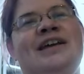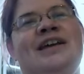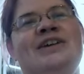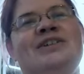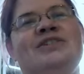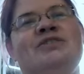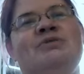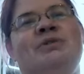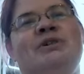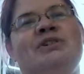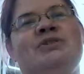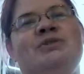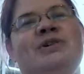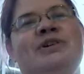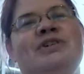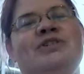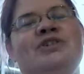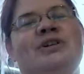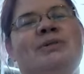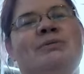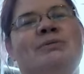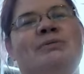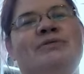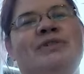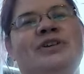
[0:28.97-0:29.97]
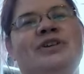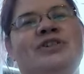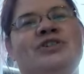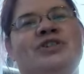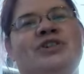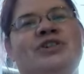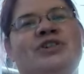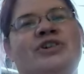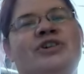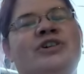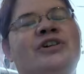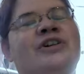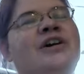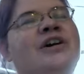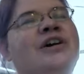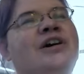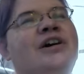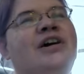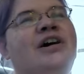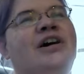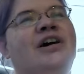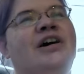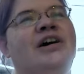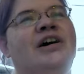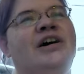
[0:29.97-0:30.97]
I used to watch Creature Double Feature
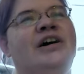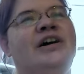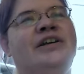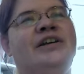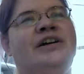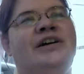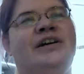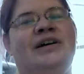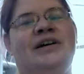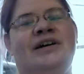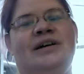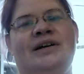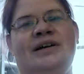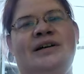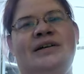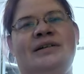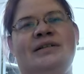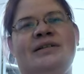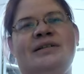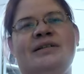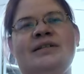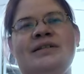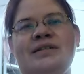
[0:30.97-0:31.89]
on uh,